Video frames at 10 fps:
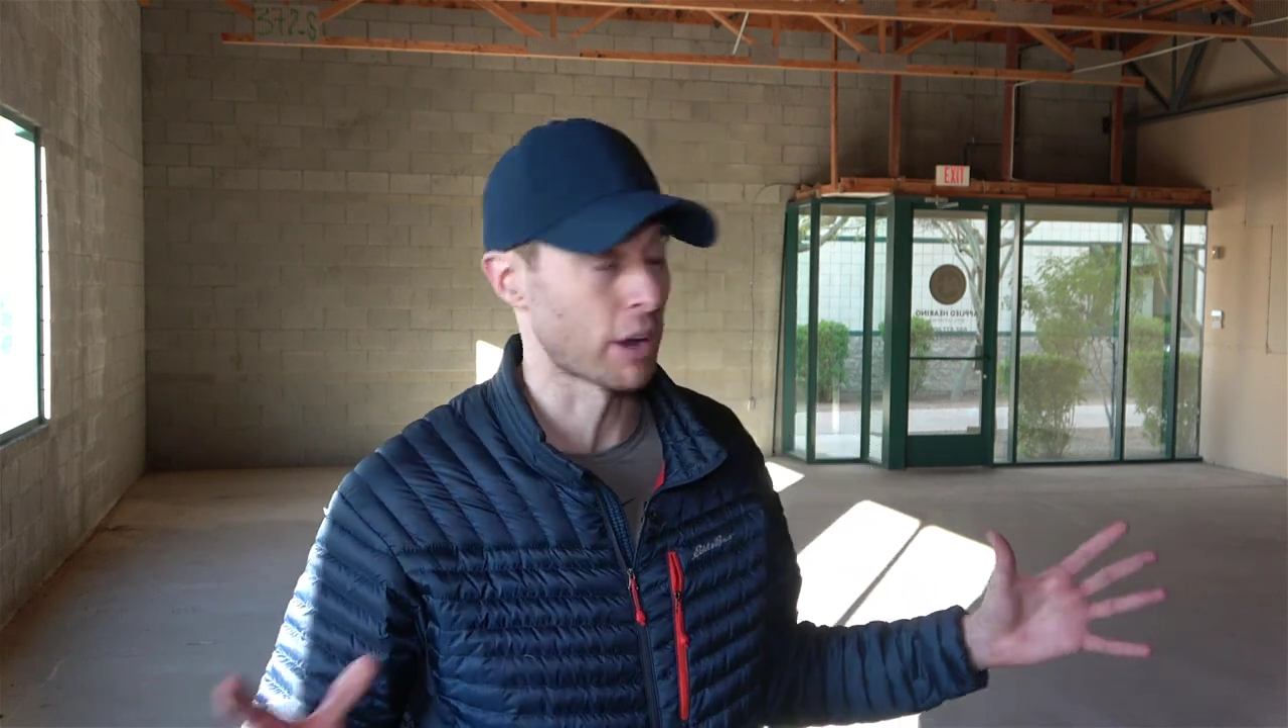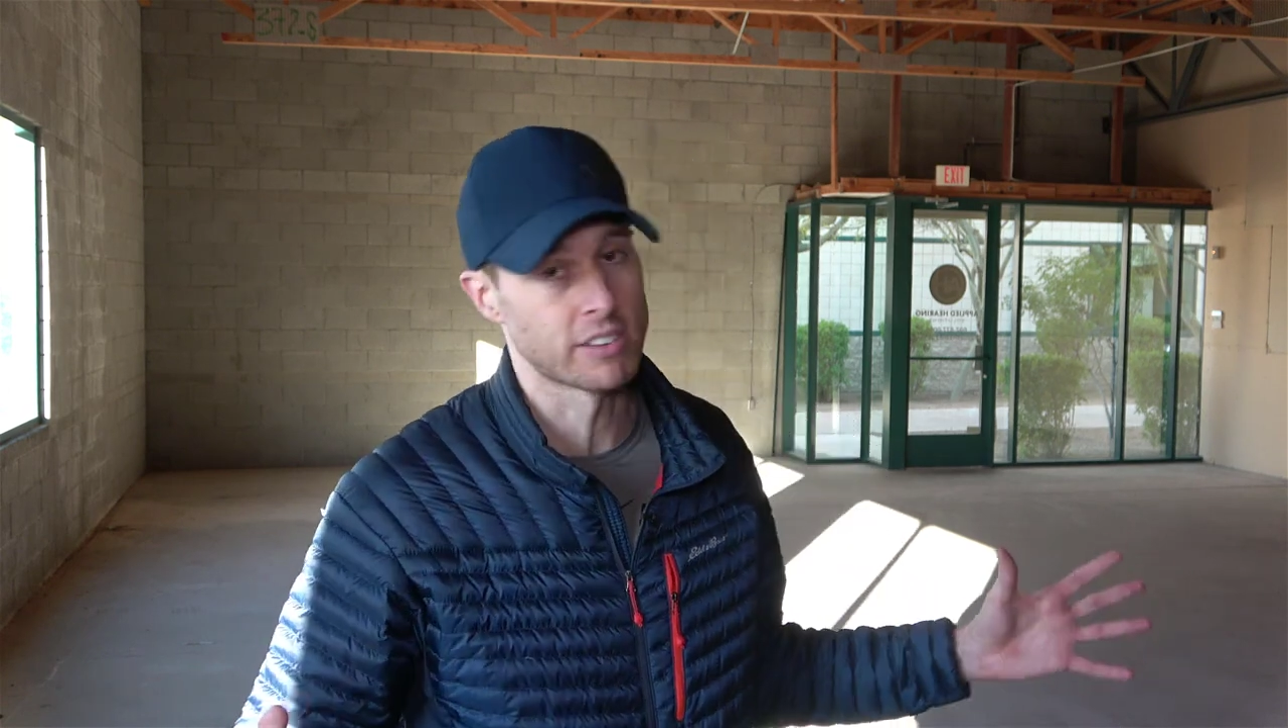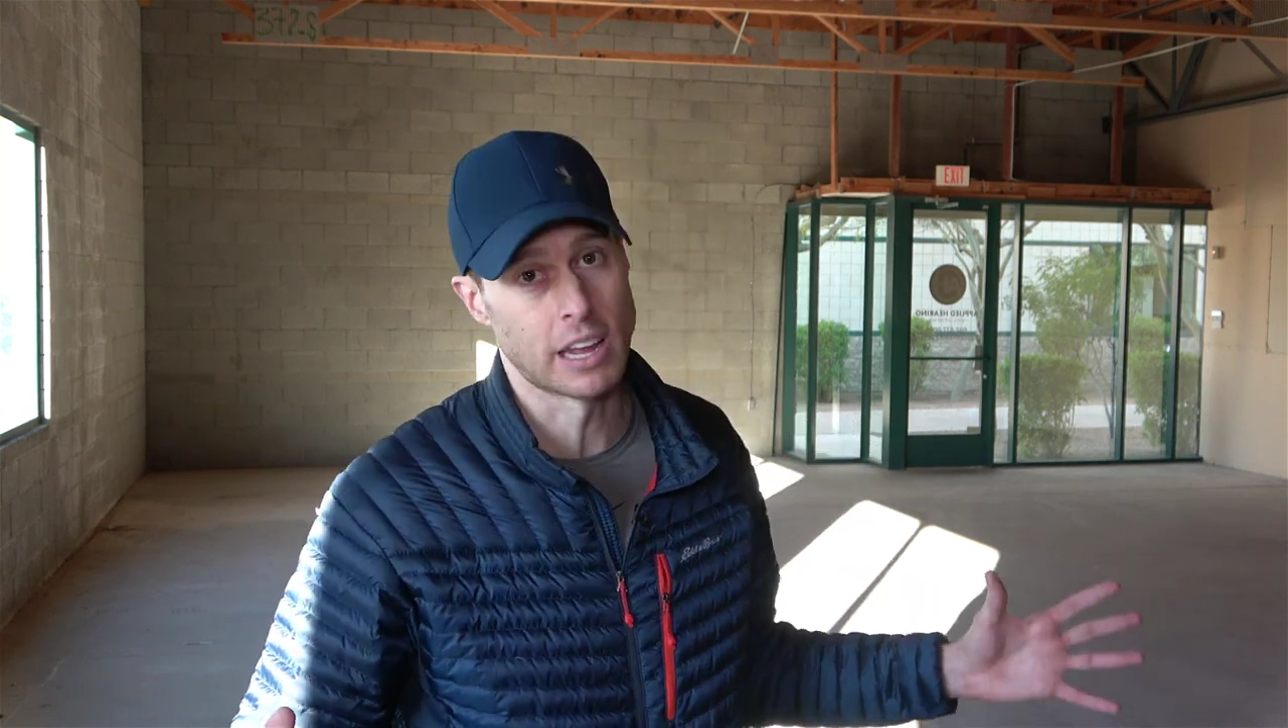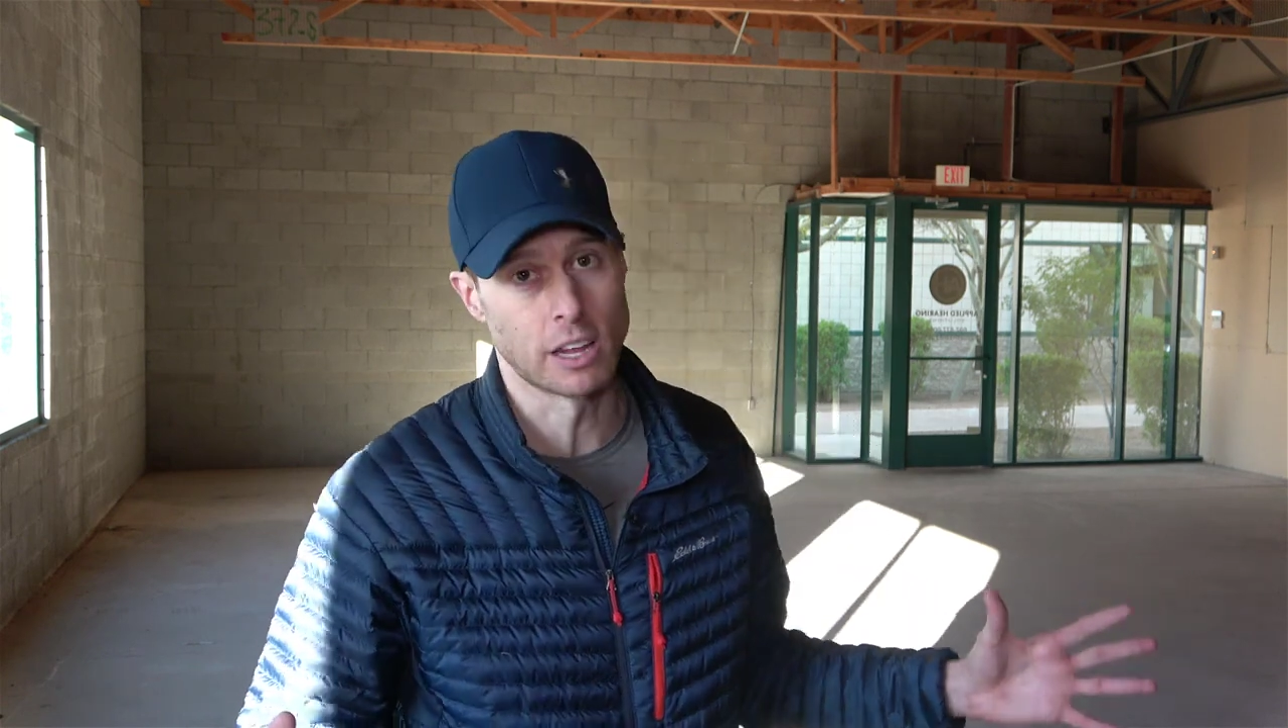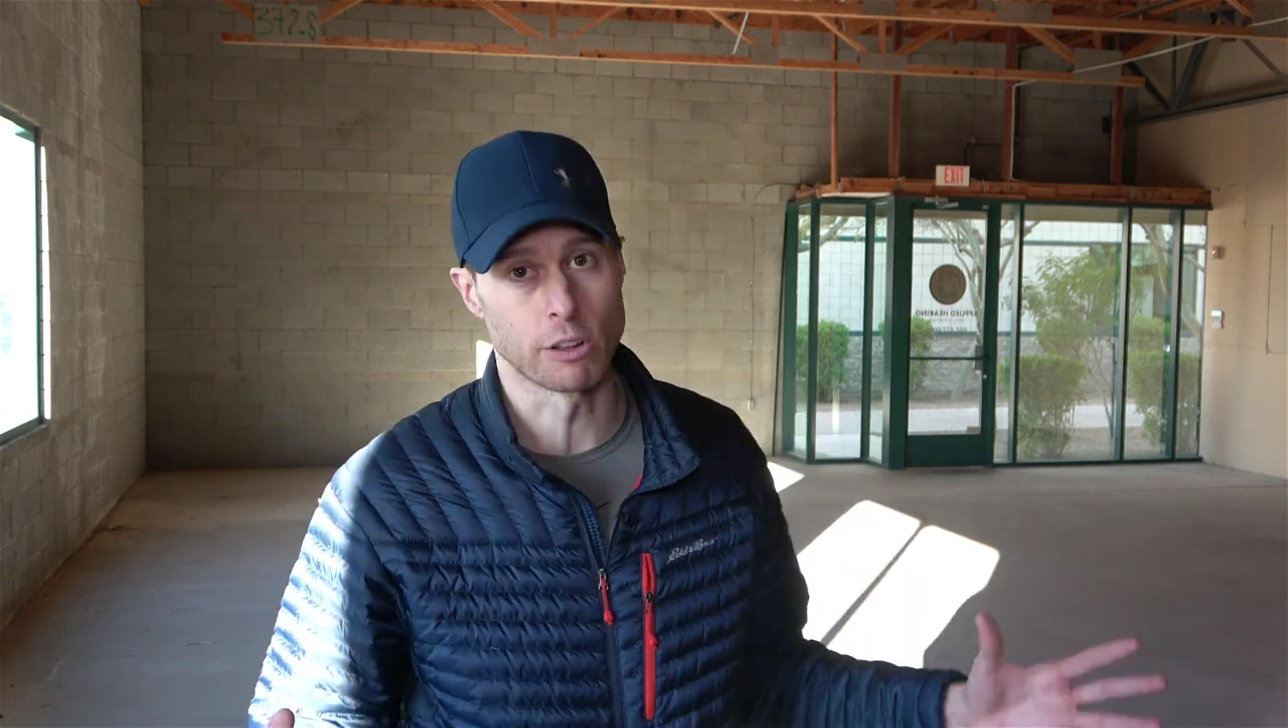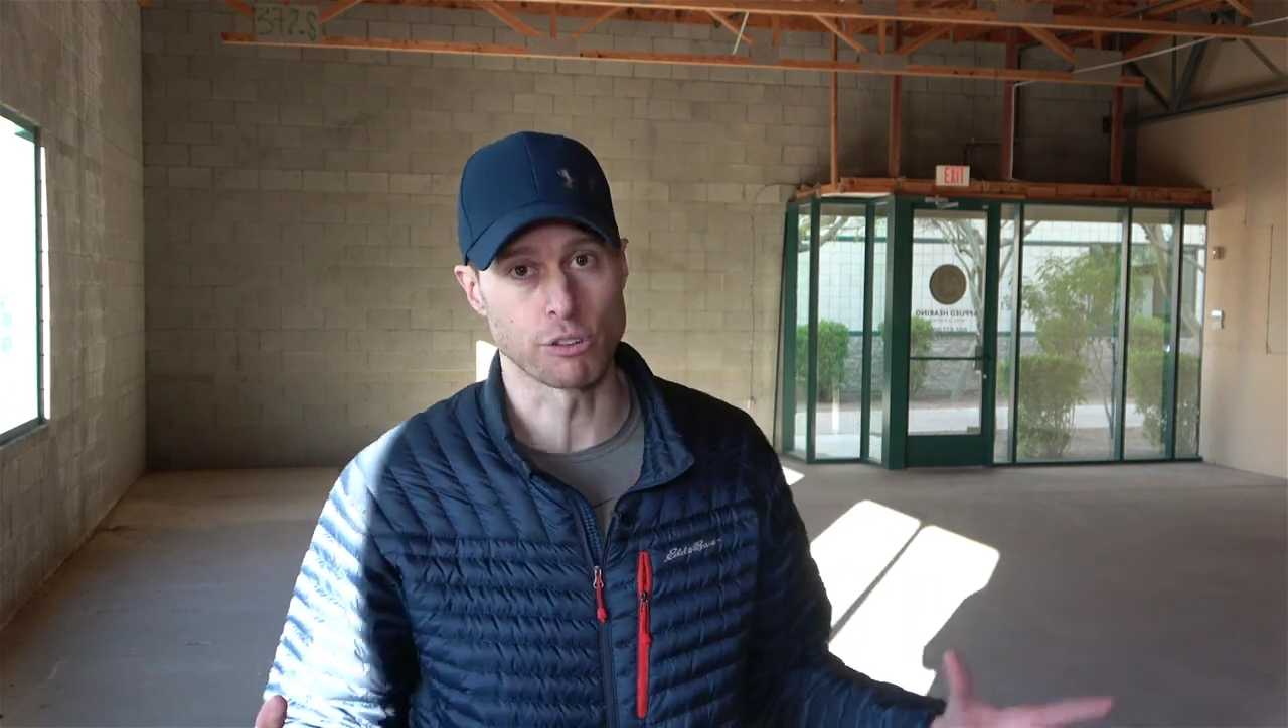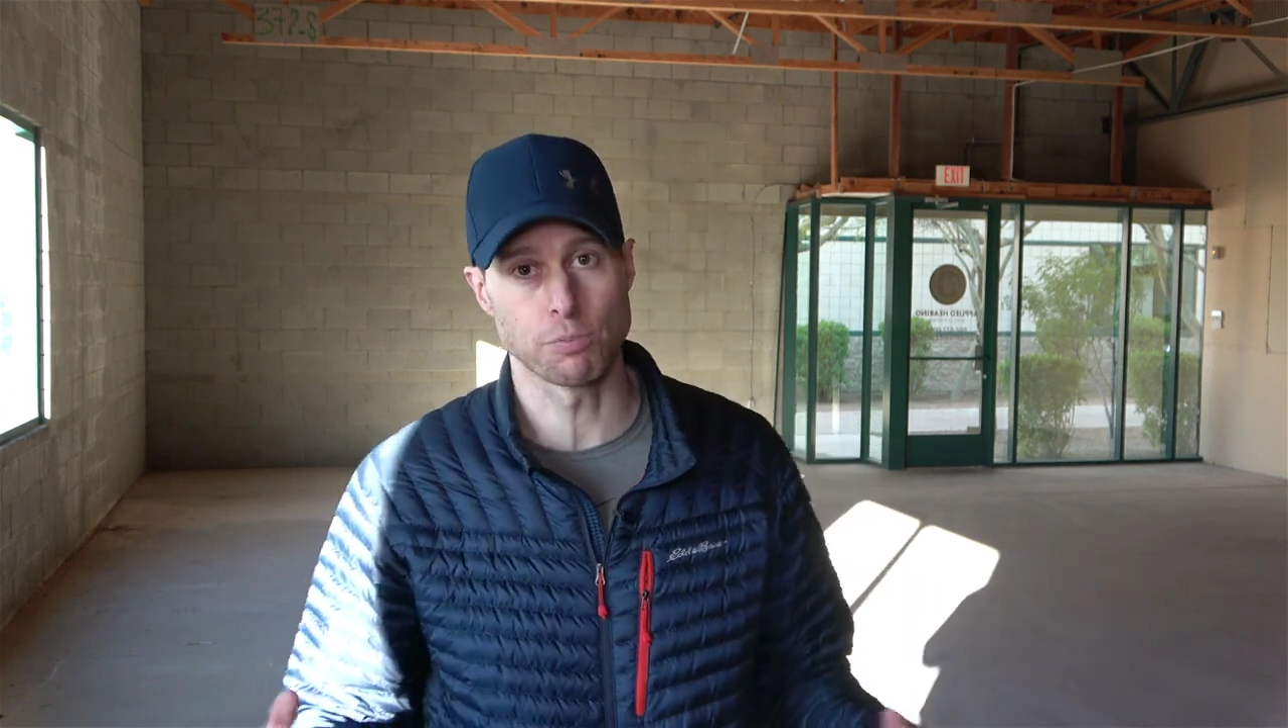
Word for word: rectangular